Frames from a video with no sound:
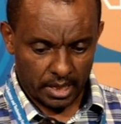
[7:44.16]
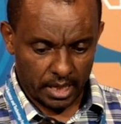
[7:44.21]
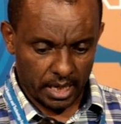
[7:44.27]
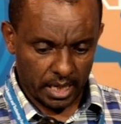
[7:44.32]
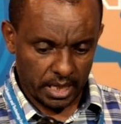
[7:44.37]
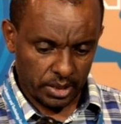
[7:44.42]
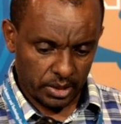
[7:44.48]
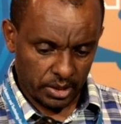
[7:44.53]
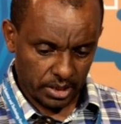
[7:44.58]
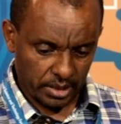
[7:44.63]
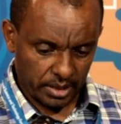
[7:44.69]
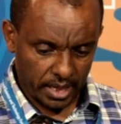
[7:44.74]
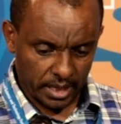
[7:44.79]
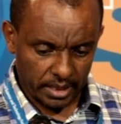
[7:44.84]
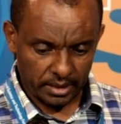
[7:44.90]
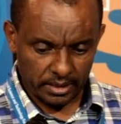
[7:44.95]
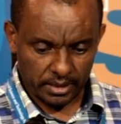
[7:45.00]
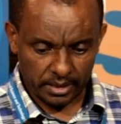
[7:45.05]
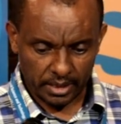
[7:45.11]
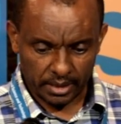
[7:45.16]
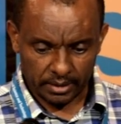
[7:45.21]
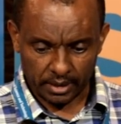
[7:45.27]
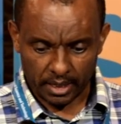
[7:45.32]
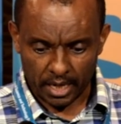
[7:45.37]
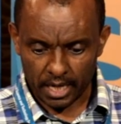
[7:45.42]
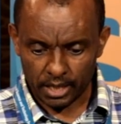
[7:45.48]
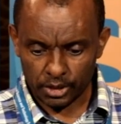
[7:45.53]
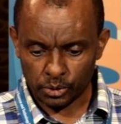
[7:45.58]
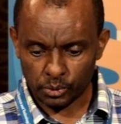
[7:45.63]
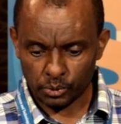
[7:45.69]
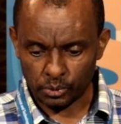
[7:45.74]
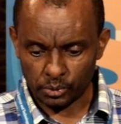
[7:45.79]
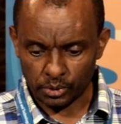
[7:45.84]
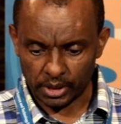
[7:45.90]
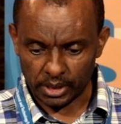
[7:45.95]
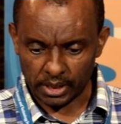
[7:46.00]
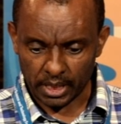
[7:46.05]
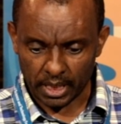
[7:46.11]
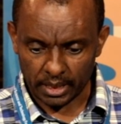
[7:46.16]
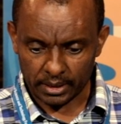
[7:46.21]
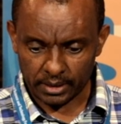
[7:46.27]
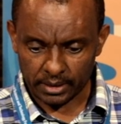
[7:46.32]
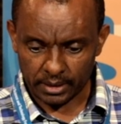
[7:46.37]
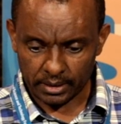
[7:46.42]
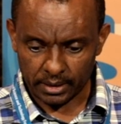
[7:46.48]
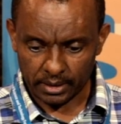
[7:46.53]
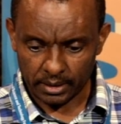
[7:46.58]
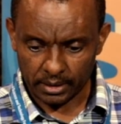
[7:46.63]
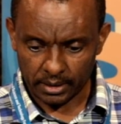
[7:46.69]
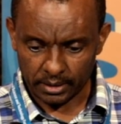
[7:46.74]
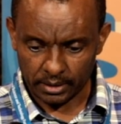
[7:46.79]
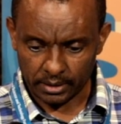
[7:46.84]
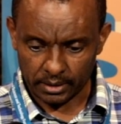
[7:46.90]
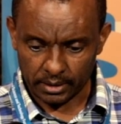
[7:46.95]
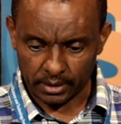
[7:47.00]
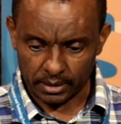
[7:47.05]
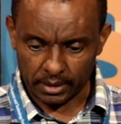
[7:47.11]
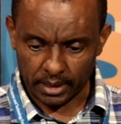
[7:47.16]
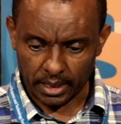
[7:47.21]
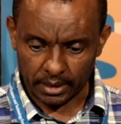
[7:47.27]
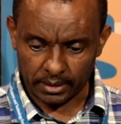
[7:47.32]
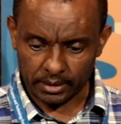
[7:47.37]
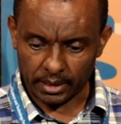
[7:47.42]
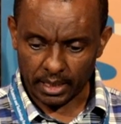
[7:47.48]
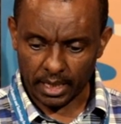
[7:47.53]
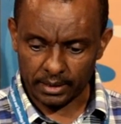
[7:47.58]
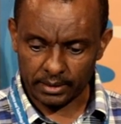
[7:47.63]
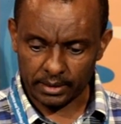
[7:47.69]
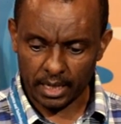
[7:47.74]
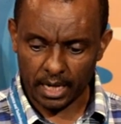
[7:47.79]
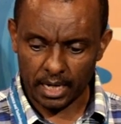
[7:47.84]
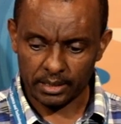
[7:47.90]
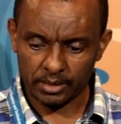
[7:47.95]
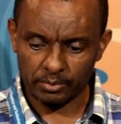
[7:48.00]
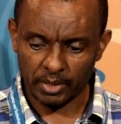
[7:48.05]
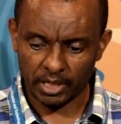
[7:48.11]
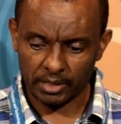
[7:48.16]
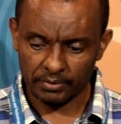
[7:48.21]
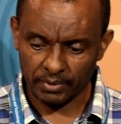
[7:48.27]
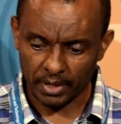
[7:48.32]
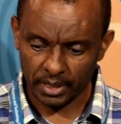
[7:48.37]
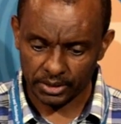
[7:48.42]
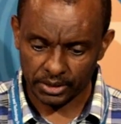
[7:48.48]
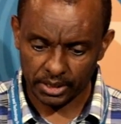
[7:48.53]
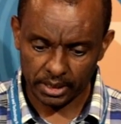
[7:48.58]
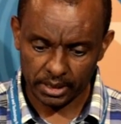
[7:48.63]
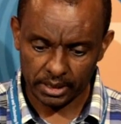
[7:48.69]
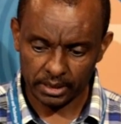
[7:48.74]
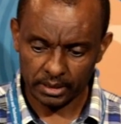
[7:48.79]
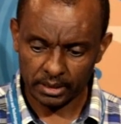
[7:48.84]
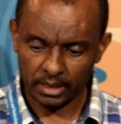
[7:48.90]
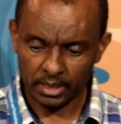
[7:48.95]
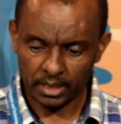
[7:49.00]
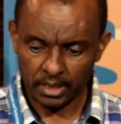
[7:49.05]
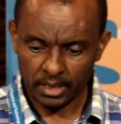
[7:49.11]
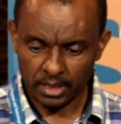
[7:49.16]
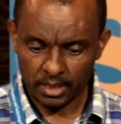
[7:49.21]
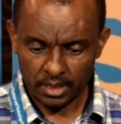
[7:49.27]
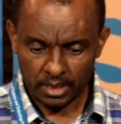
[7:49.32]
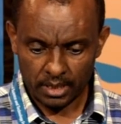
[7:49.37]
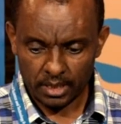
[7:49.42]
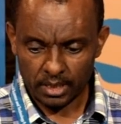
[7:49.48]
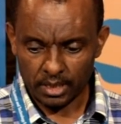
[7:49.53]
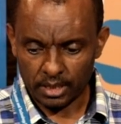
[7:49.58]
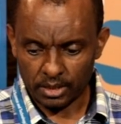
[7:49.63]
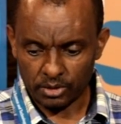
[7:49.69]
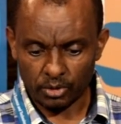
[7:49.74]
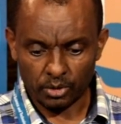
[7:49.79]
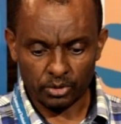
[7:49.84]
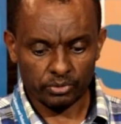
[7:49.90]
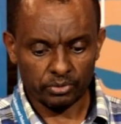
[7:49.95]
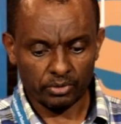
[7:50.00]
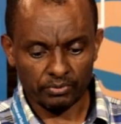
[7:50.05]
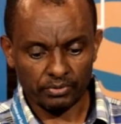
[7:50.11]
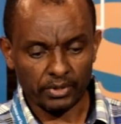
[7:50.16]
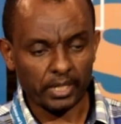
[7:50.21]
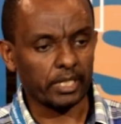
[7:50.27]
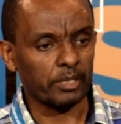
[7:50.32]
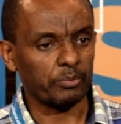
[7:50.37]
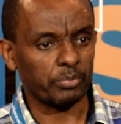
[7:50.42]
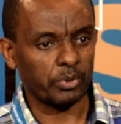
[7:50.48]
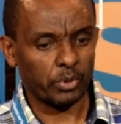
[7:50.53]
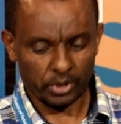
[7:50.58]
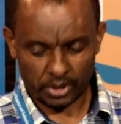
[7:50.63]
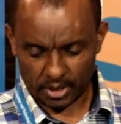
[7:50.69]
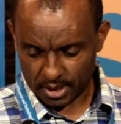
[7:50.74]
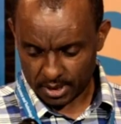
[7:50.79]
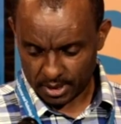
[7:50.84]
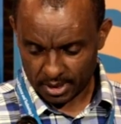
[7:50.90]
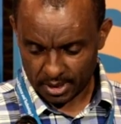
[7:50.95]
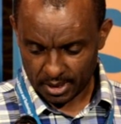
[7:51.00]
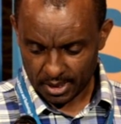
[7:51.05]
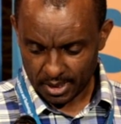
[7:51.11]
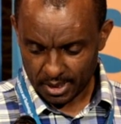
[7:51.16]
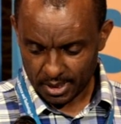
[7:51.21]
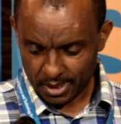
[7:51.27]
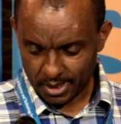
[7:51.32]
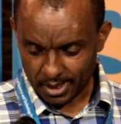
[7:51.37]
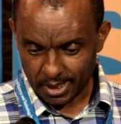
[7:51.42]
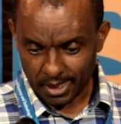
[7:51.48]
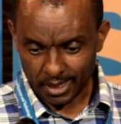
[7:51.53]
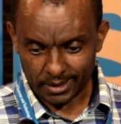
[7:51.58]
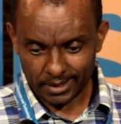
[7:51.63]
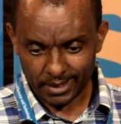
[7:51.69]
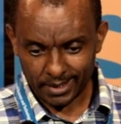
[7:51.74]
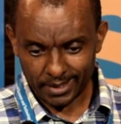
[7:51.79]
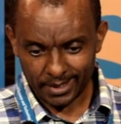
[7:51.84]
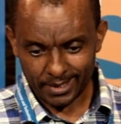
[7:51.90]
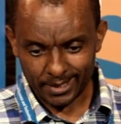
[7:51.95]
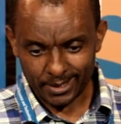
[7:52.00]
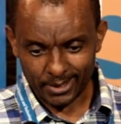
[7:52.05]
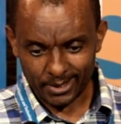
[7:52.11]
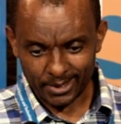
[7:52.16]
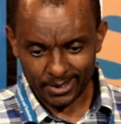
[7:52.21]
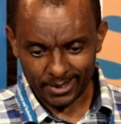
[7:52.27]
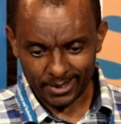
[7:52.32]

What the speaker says: And there is a trend to industrial size manufacturing is also very important. I think,